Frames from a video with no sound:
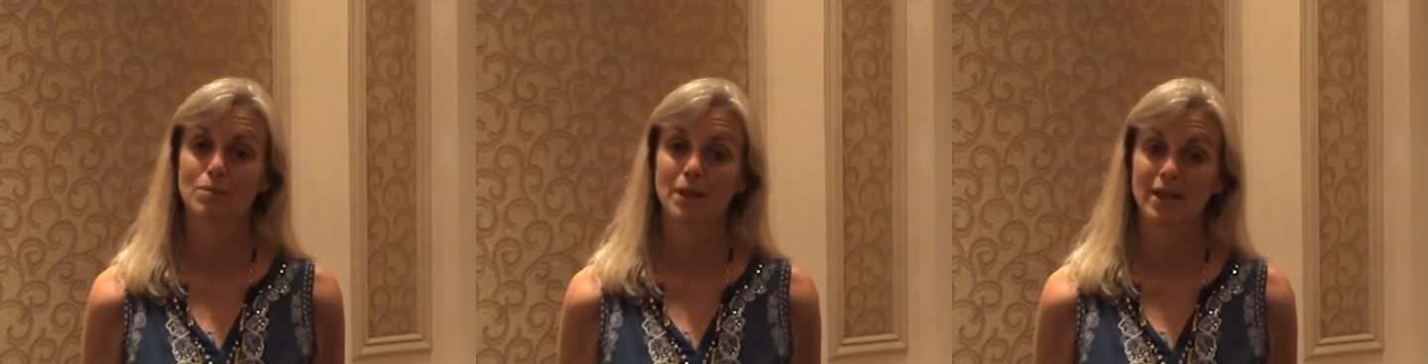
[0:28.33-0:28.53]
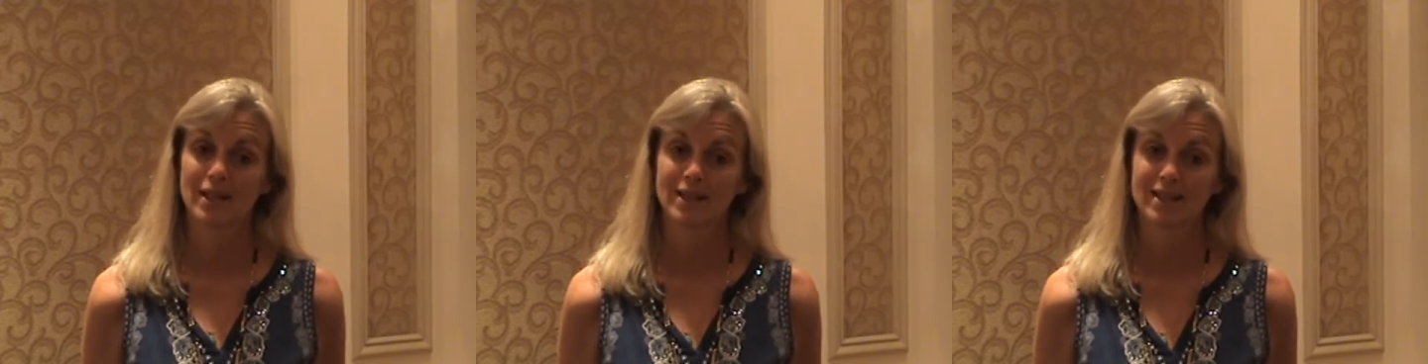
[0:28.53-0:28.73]

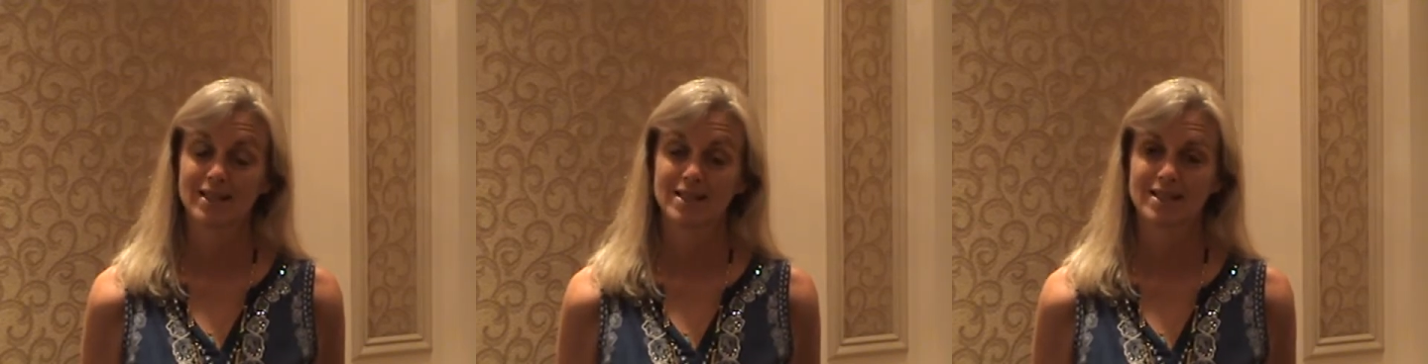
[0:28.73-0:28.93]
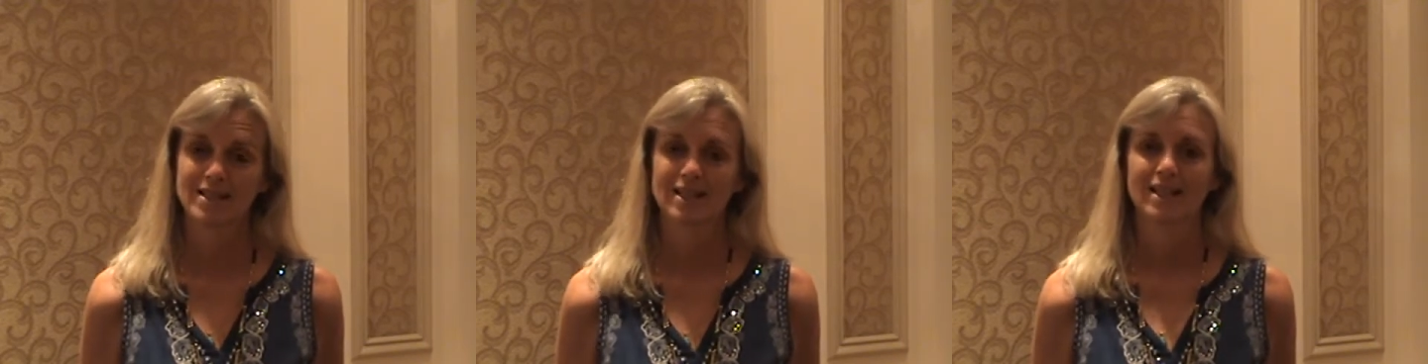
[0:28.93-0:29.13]

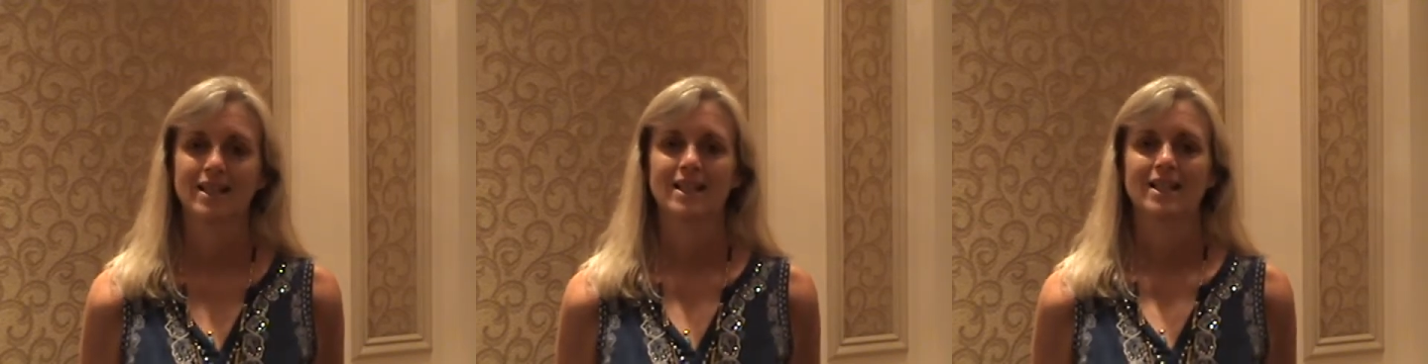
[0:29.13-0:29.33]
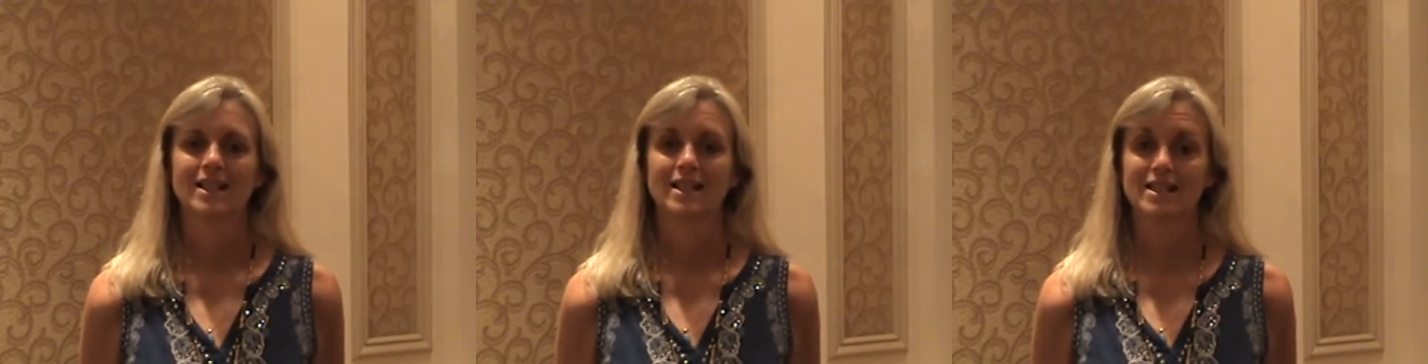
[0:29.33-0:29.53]
bodies,
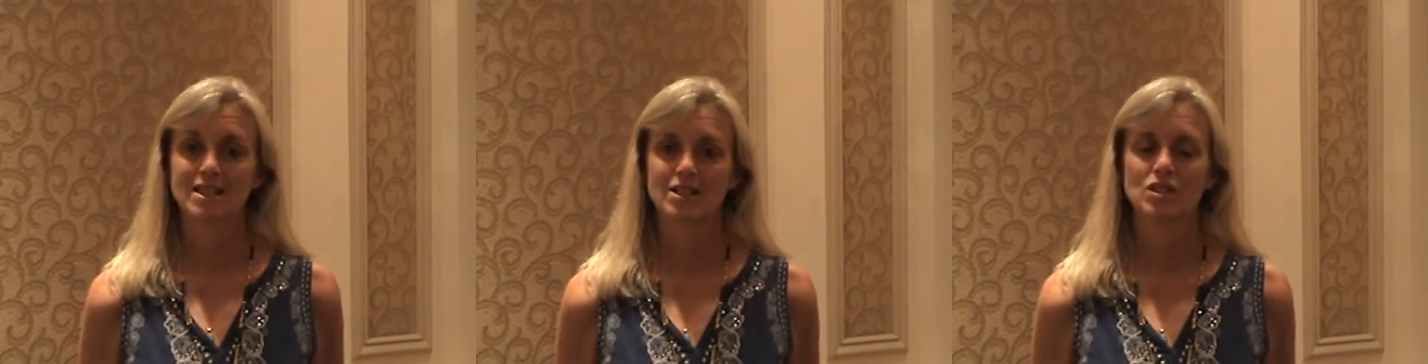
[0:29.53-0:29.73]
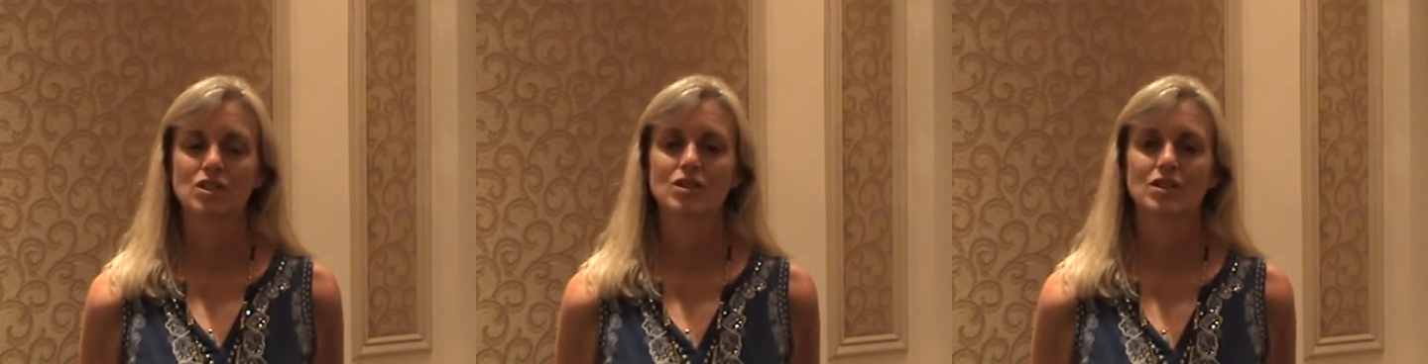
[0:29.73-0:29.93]

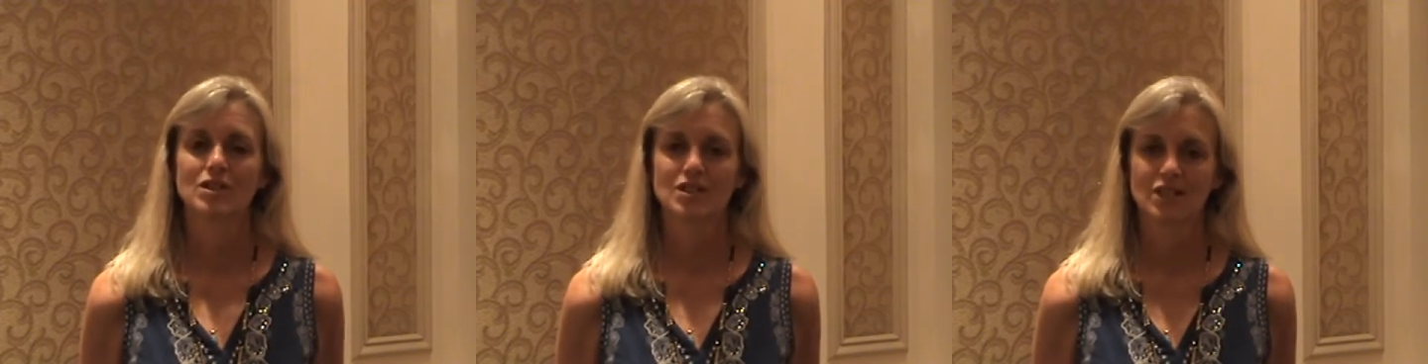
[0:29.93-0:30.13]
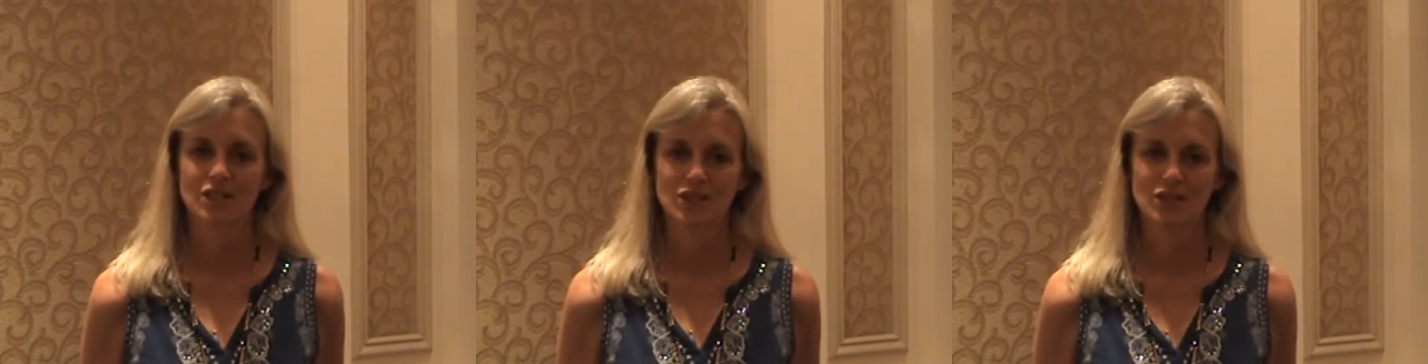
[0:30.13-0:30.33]
listen to their
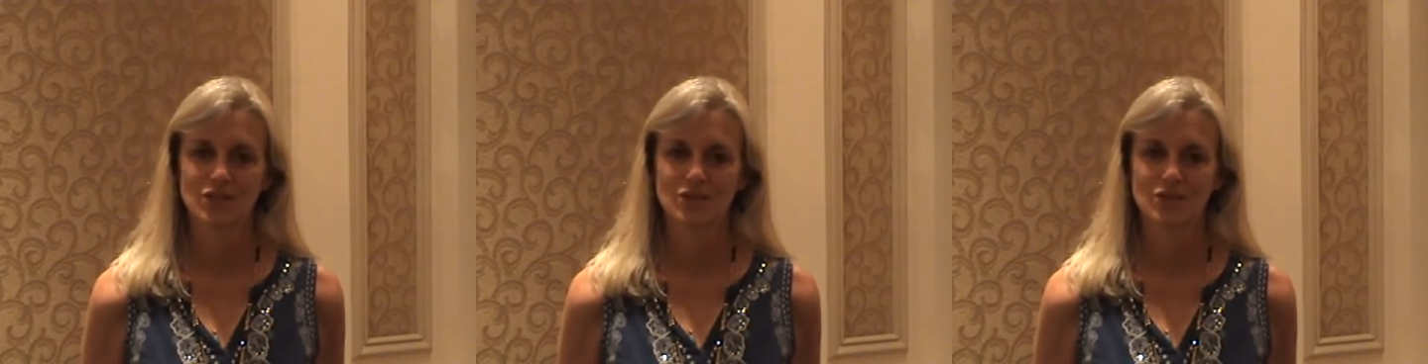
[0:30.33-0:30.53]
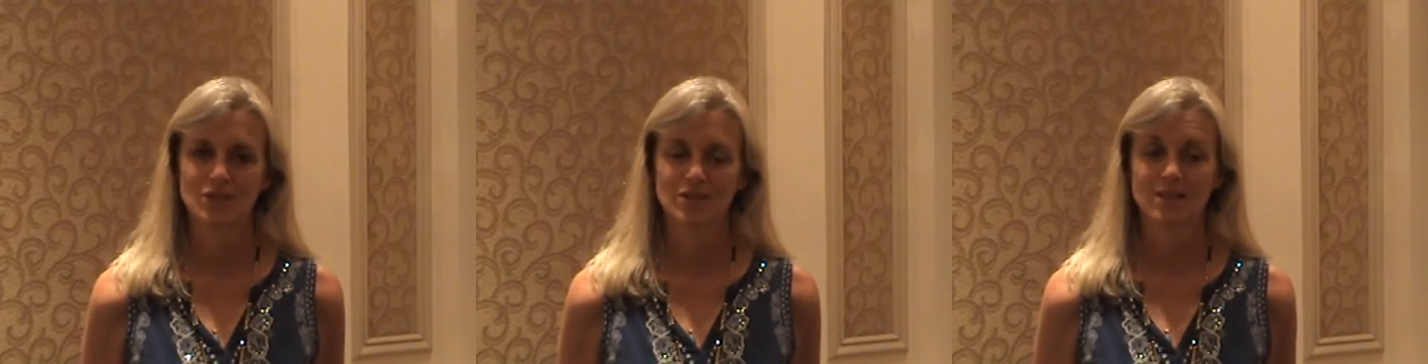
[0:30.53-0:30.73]

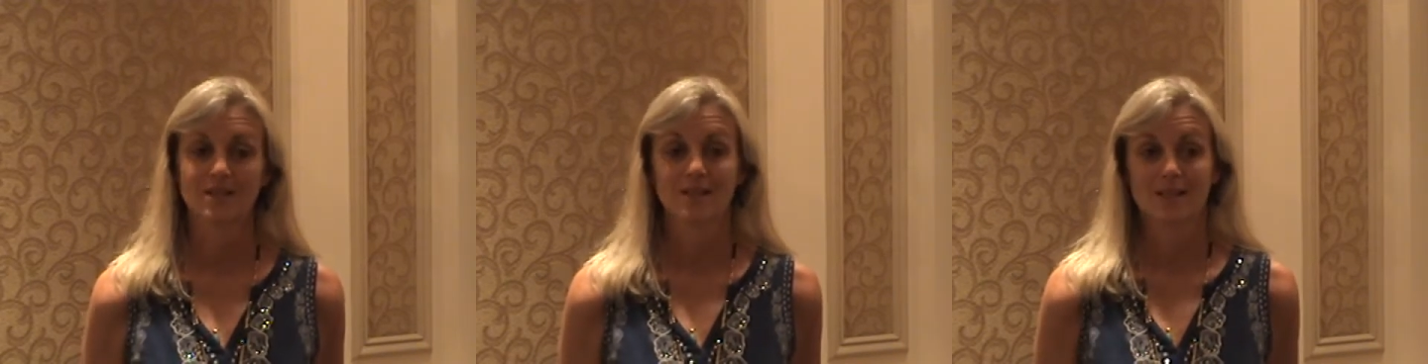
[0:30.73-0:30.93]
tissues.